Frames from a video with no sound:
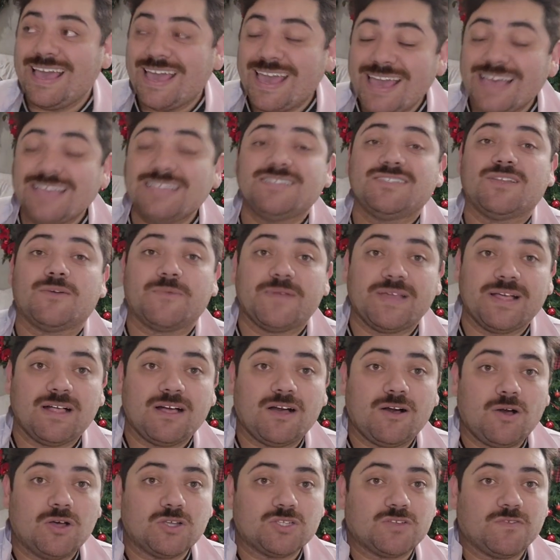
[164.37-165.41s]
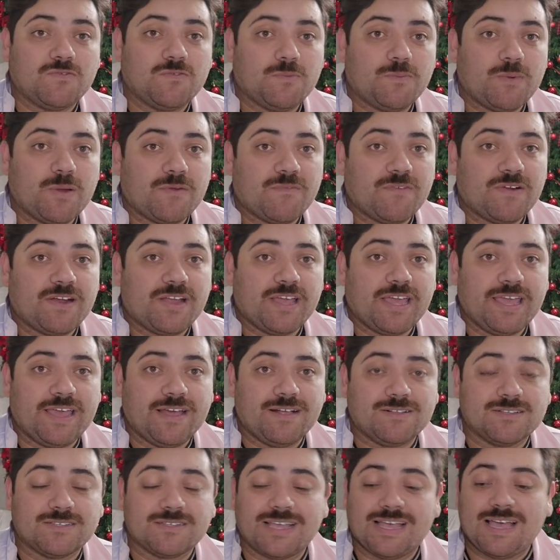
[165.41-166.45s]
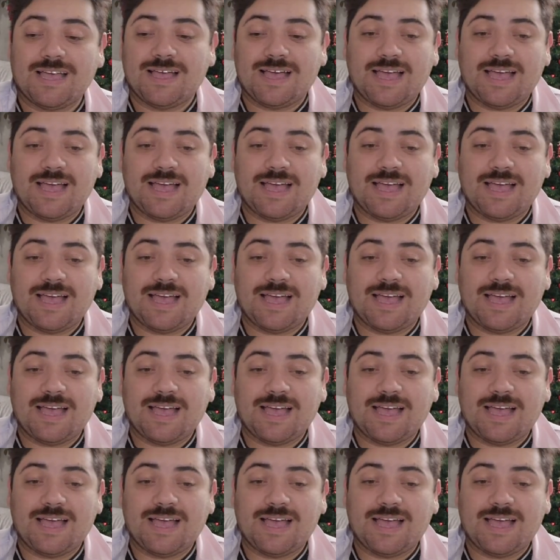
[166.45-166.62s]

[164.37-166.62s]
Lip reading: is the Real Housewives of Beverly Hills,